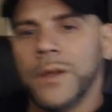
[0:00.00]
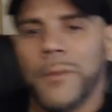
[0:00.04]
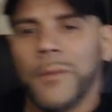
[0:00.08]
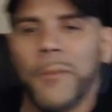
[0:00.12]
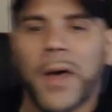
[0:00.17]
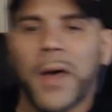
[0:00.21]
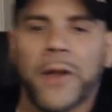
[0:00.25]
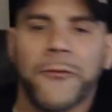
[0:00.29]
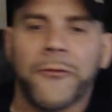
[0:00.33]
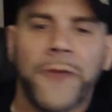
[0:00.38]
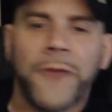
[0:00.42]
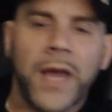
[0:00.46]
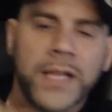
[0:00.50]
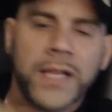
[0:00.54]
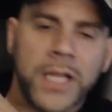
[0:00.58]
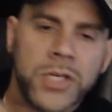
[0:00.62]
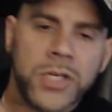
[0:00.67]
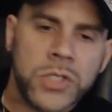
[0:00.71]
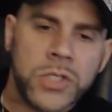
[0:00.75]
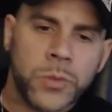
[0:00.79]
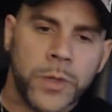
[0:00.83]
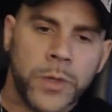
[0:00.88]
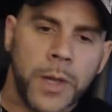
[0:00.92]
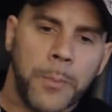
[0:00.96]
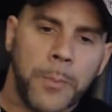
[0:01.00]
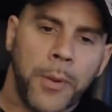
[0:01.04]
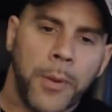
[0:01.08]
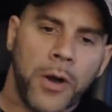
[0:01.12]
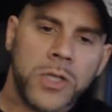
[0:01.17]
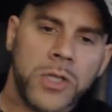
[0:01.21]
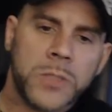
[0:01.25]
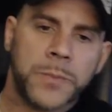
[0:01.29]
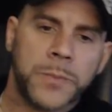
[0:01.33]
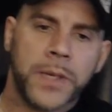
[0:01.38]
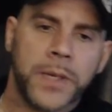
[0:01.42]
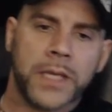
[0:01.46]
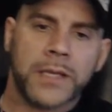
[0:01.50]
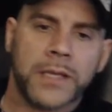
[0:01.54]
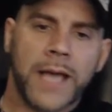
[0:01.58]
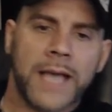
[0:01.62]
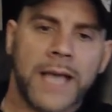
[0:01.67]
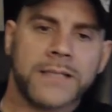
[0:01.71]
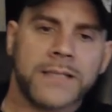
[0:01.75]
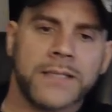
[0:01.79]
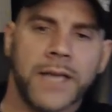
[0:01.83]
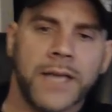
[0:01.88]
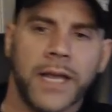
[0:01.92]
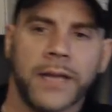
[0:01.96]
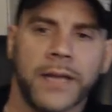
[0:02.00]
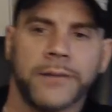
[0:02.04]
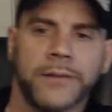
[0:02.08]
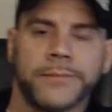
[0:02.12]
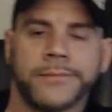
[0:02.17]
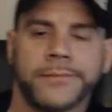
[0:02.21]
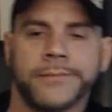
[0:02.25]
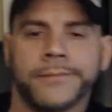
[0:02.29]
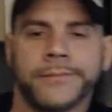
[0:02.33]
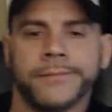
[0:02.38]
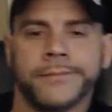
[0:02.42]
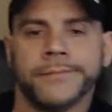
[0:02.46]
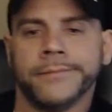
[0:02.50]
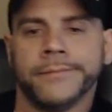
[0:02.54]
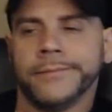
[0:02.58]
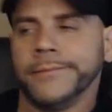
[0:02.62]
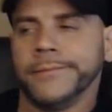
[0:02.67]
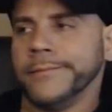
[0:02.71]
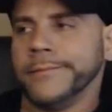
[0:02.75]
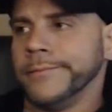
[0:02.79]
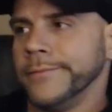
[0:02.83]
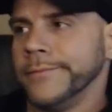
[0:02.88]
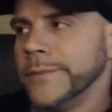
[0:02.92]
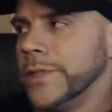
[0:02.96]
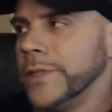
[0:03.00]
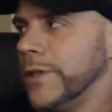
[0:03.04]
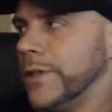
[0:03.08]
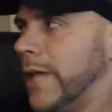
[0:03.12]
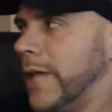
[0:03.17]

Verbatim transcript: Matter of fact, I just went a parts pick last night till